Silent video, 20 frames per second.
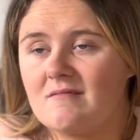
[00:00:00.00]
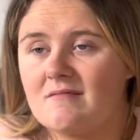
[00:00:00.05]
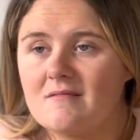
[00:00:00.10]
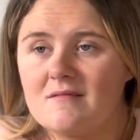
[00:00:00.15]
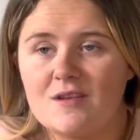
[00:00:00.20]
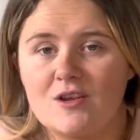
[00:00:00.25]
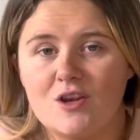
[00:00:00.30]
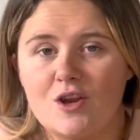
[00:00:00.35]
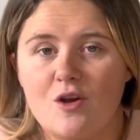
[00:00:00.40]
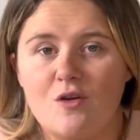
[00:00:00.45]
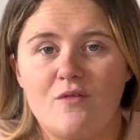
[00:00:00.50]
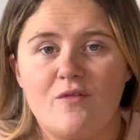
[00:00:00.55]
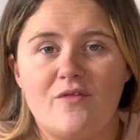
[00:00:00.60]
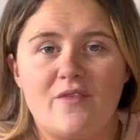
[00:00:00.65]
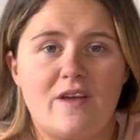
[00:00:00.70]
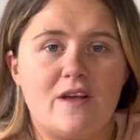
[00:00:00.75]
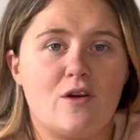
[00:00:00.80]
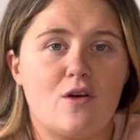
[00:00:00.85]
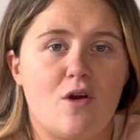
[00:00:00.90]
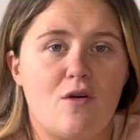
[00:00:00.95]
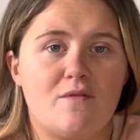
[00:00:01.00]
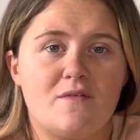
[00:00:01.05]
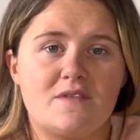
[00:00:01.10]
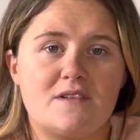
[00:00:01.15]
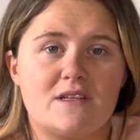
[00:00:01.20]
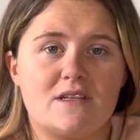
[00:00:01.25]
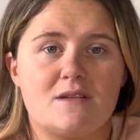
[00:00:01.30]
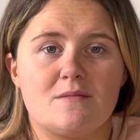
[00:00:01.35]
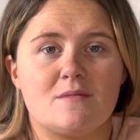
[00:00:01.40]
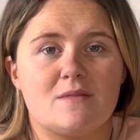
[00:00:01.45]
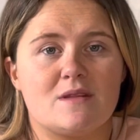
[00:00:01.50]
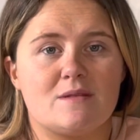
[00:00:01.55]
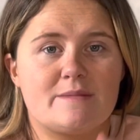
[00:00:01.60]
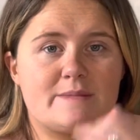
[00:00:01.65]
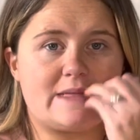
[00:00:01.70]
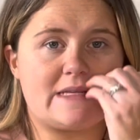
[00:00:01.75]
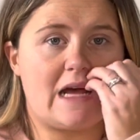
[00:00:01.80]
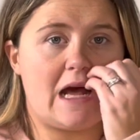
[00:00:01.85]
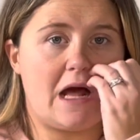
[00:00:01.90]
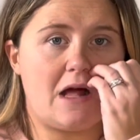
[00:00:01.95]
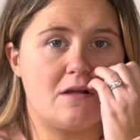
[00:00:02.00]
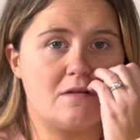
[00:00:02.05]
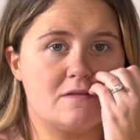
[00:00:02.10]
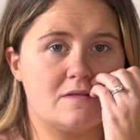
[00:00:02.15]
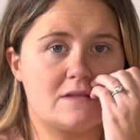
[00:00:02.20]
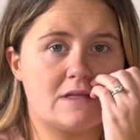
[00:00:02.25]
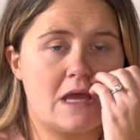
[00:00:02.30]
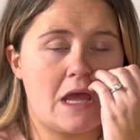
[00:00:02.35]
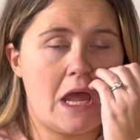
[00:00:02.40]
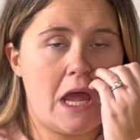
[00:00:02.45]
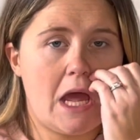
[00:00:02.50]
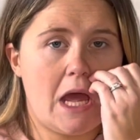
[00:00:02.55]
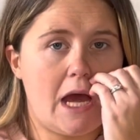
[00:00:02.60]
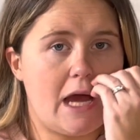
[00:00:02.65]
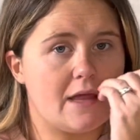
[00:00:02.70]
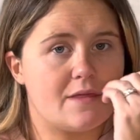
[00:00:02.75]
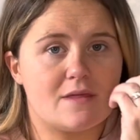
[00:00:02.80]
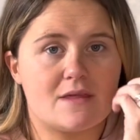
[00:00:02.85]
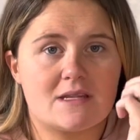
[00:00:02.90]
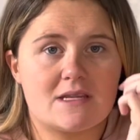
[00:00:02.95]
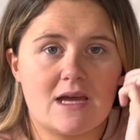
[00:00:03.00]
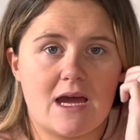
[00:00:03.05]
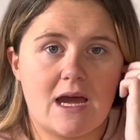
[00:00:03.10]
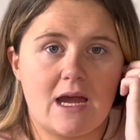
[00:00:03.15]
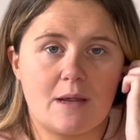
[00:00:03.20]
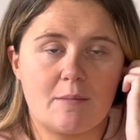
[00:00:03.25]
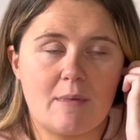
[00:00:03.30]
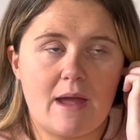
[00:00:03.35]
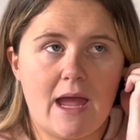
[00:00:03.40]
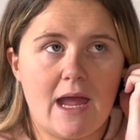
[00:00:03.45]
you know, feel confident in themselves at the time.